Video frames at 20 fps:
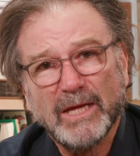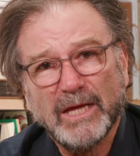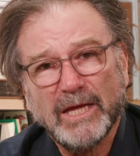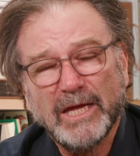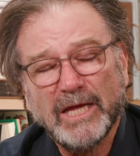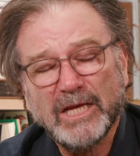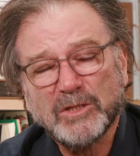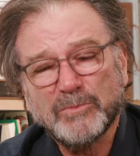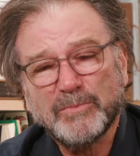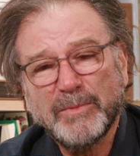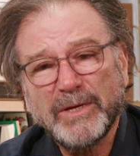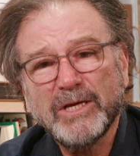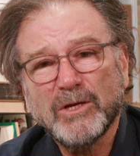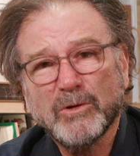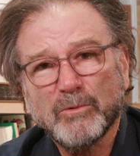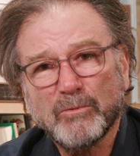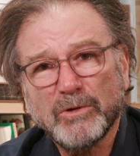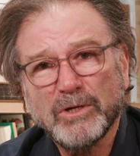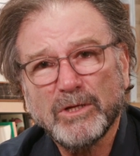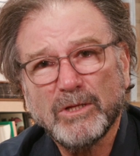It's been a
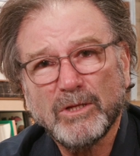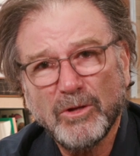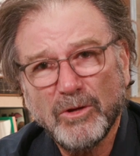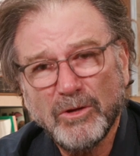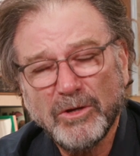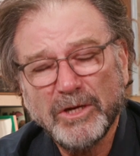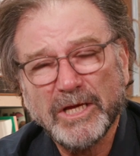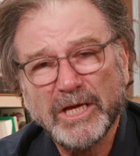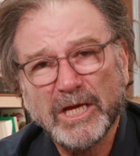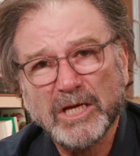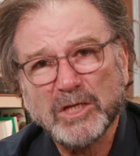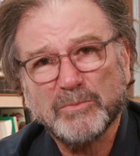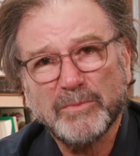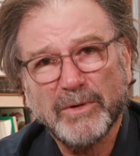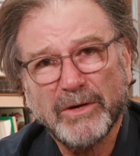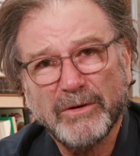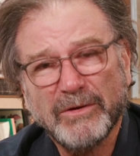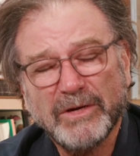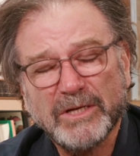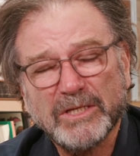real learning
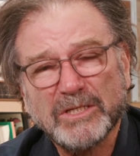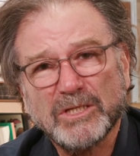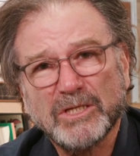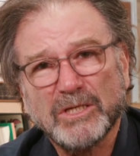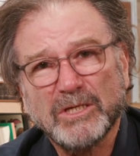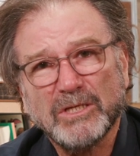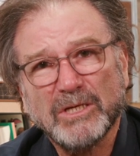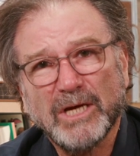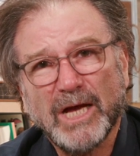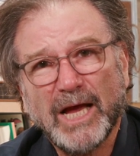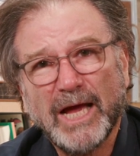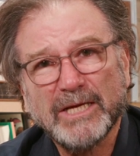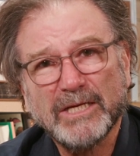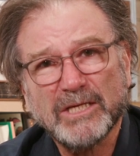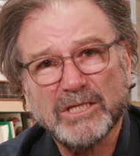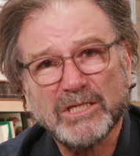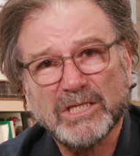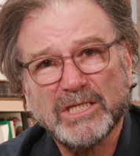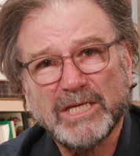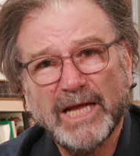experience to
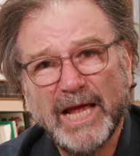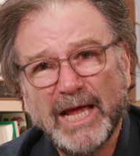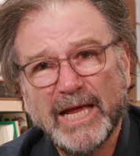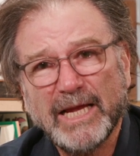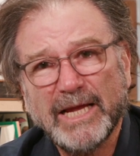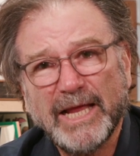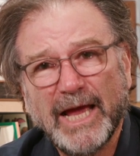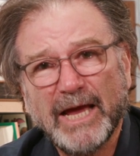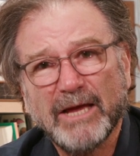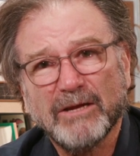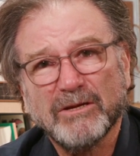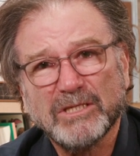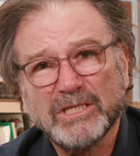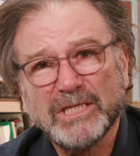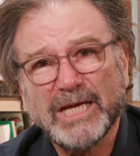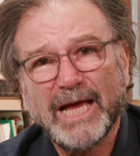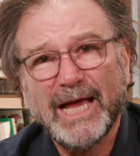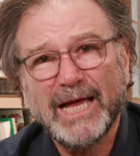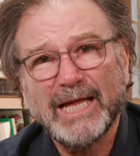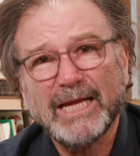understand how to
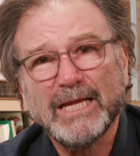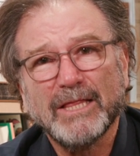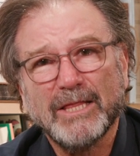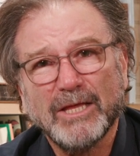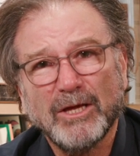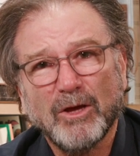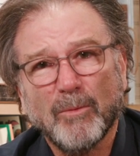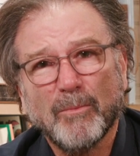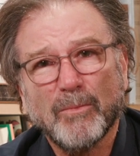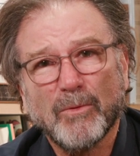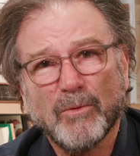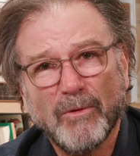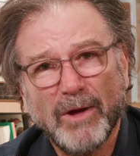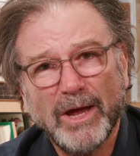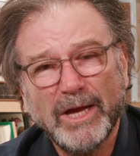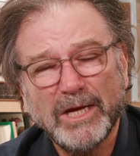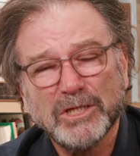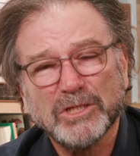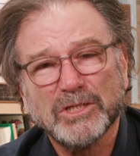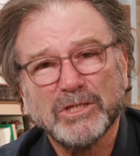tailor the
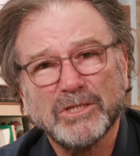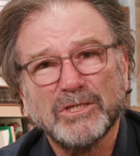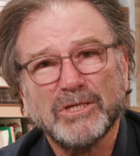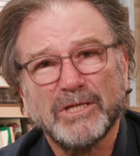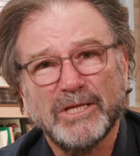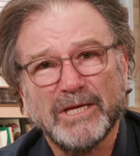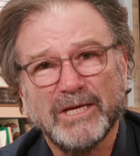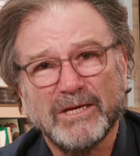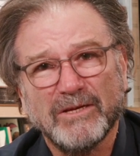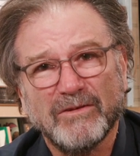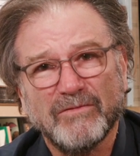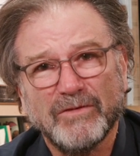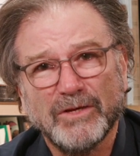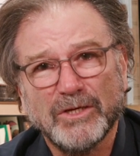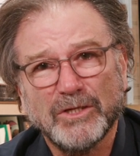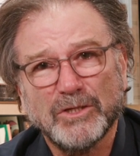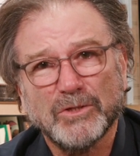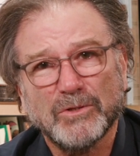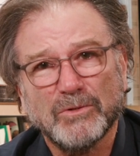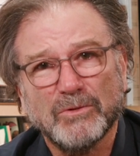operation to the
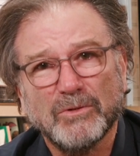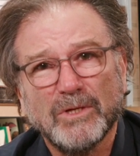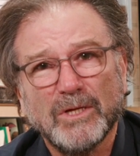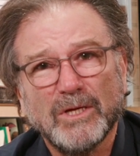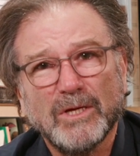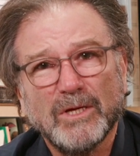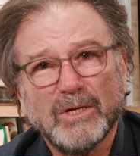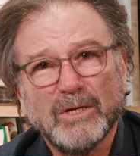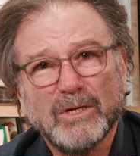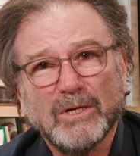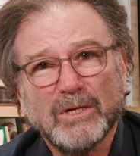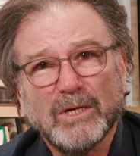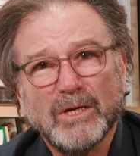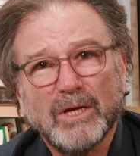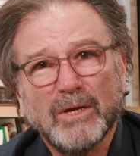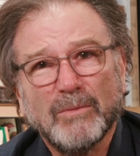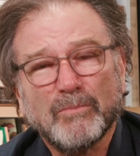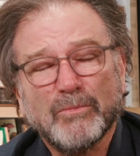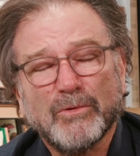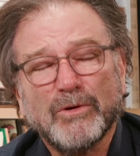individual.
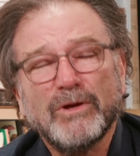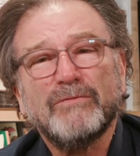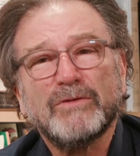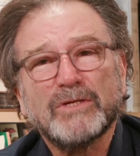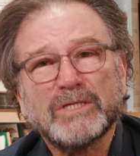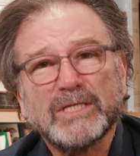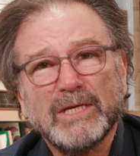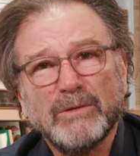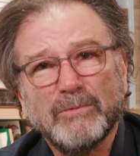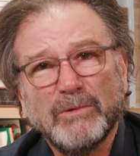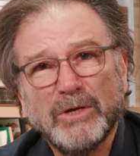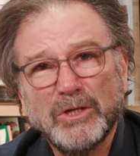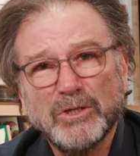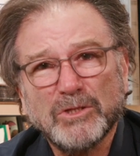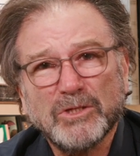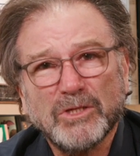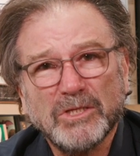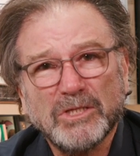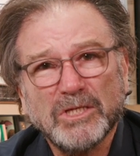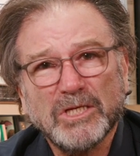Previously, we
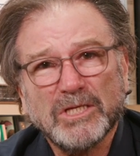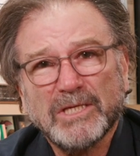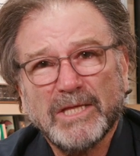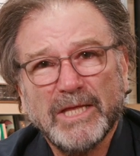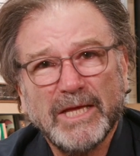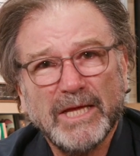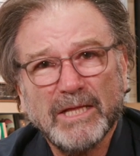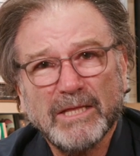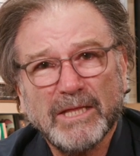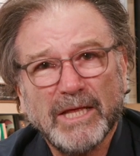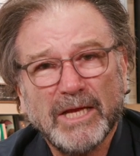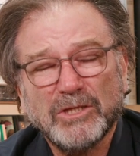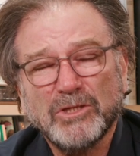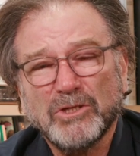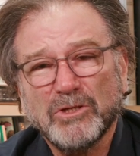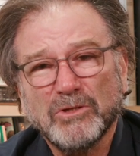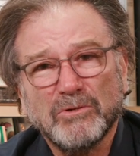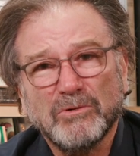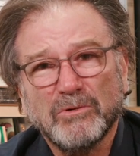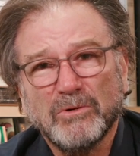used to just think that
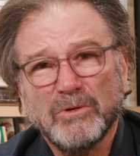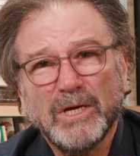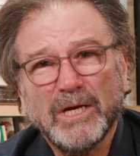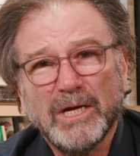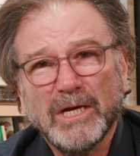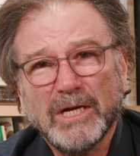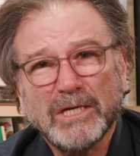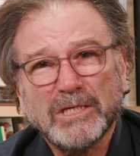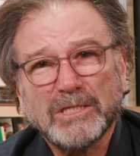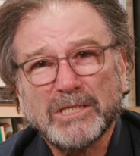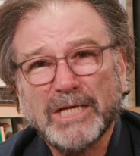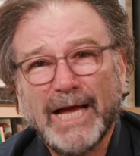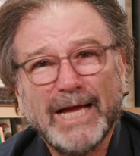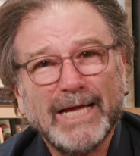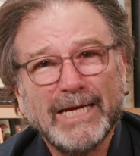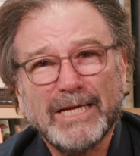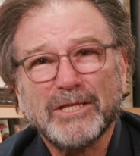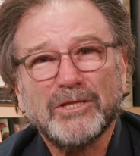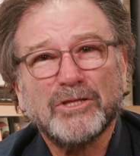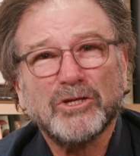you
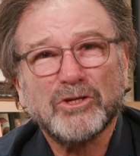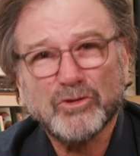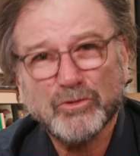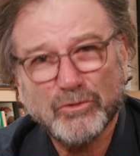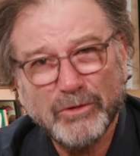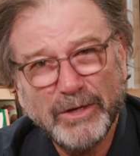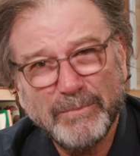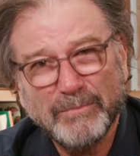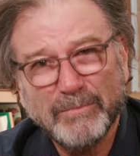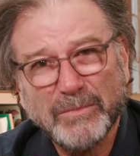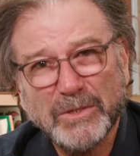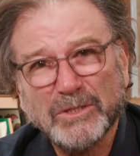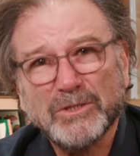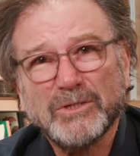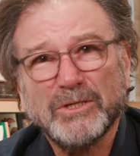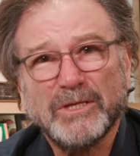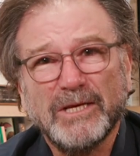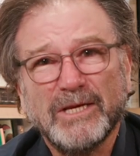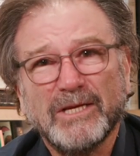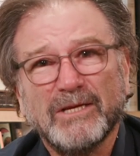tailored the treatment
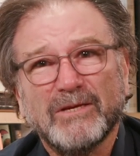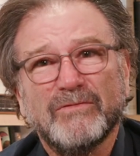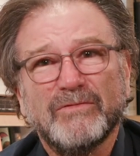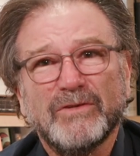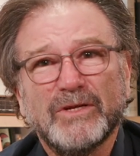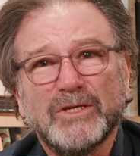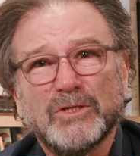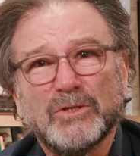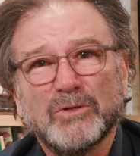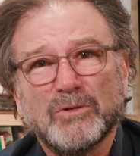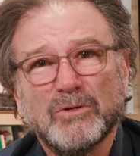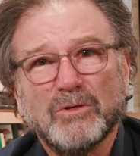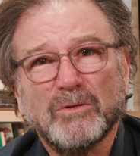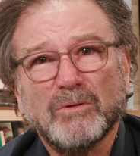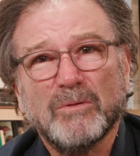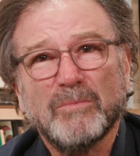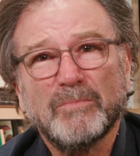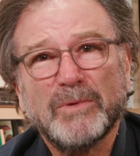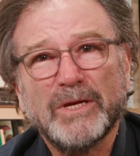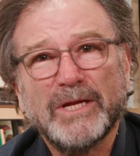to the individual,
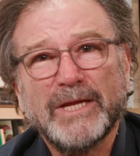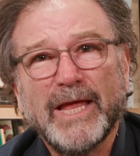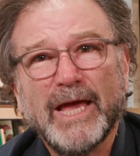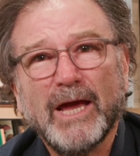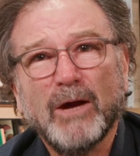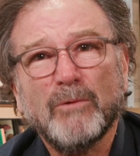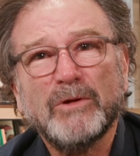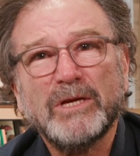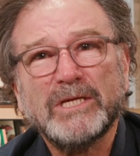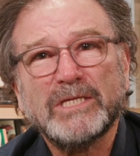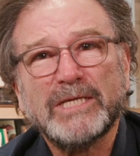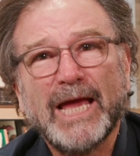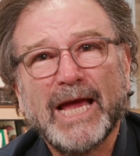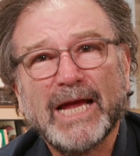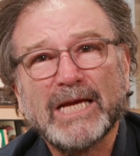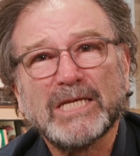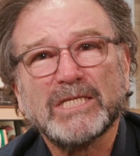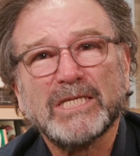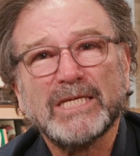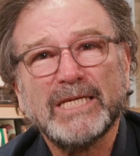but now we
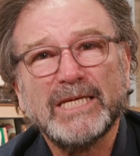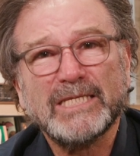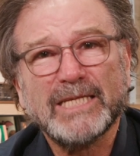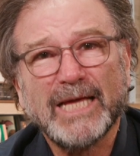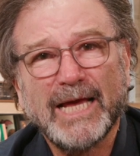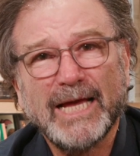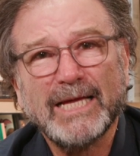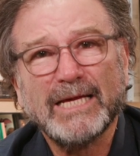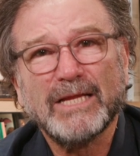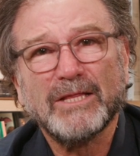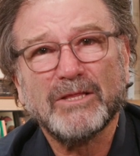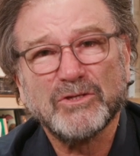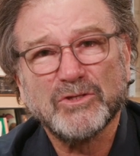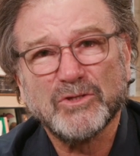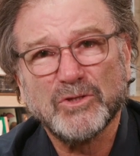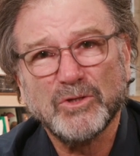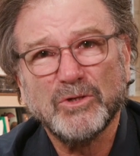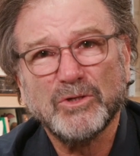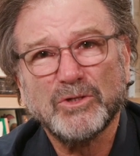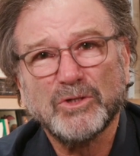actually tailor the
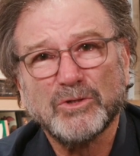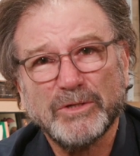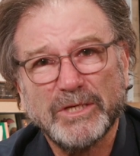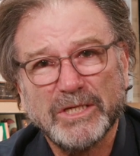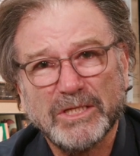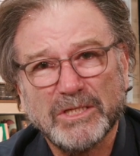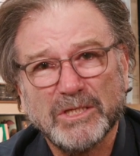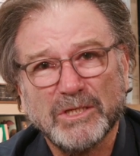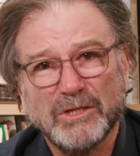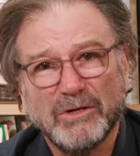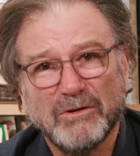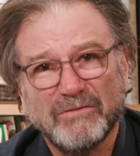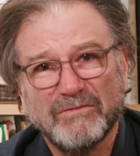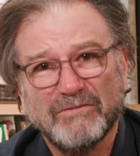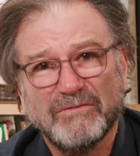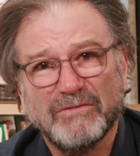surgery itself.